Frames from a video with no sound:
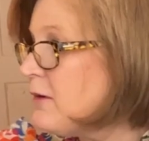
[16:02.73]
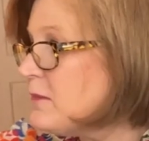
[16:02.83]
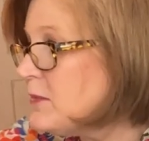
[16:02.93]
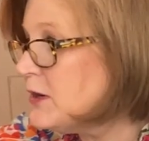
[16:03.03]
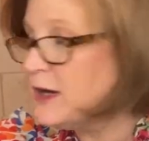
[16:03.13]

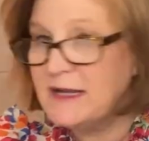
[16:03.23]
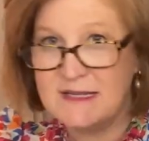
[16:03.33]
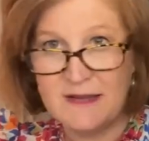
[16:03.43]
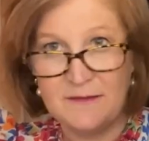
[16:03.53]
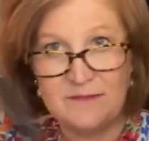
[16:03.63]
would
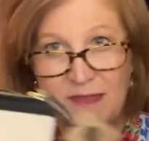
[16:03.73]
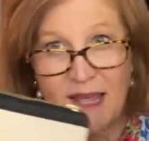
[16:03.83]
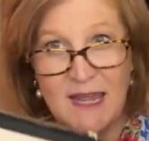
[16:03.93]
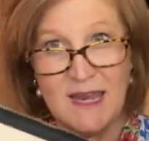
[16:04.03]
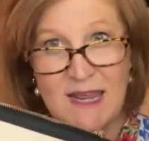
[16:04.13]
put
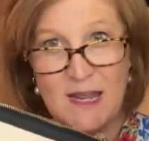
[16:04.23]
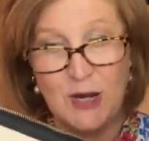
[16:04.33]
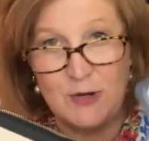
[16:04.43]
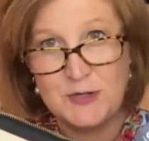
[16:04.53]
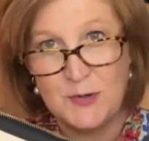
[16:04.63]
in
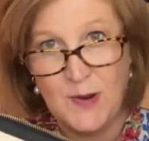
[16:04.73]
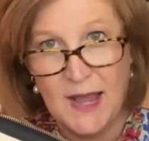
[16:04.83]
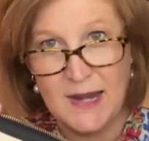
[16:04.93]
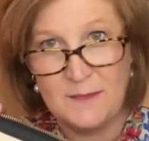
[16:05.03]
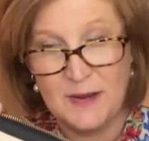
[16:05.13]
here to
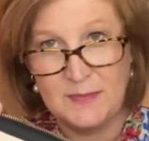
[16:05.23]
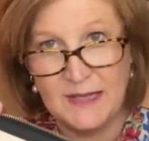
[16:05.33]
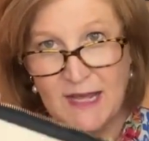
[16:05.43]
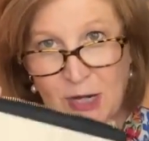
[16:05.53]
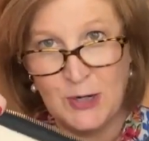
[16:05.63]
write in my
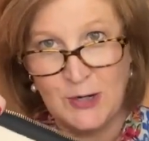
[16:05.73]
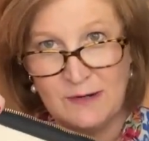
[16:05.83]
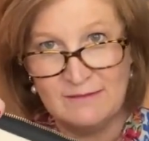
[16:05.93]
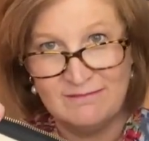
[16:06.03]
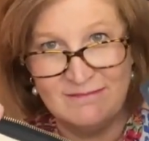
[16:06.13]
planner.
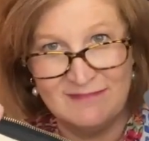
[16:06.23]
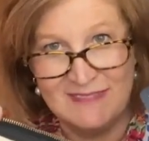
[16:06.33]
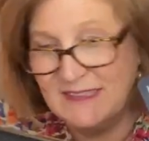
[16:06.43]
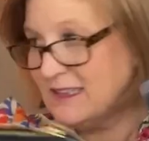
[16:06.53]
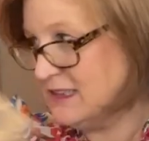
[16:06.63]

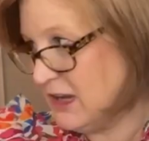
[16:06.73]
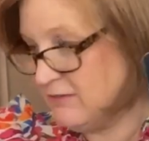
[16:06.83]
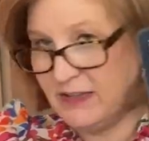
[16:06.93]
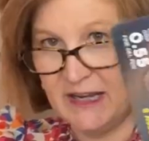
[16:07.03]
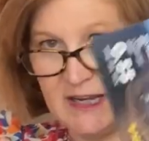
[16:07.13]

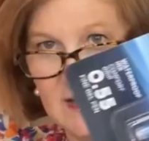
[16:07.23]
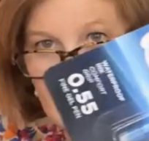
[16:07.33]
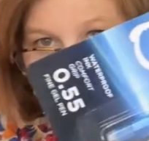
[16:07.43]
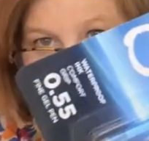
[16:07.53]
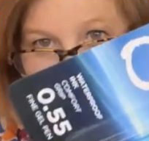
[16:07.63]
Lovely.
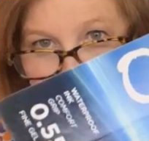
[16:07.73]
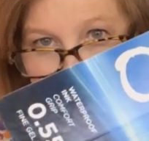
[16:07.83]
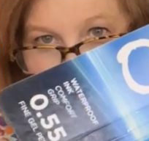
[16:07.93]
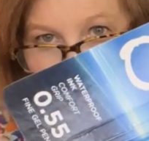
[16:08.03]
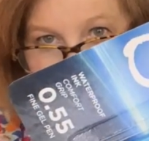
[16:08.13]

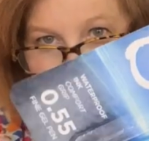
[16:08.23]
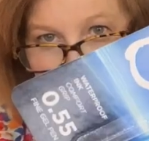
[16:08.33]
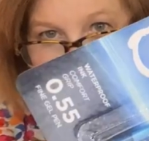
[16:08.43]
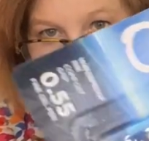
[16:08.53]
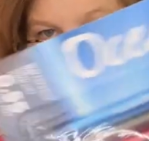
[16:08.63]
Those are
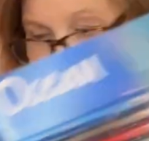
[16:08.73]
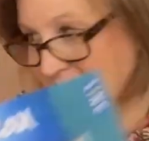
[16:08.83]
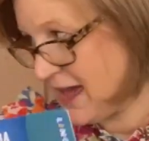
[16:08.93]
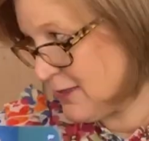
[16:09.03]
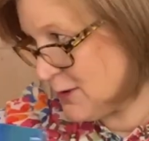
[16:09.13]
going to go
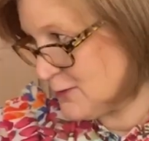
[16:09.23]
together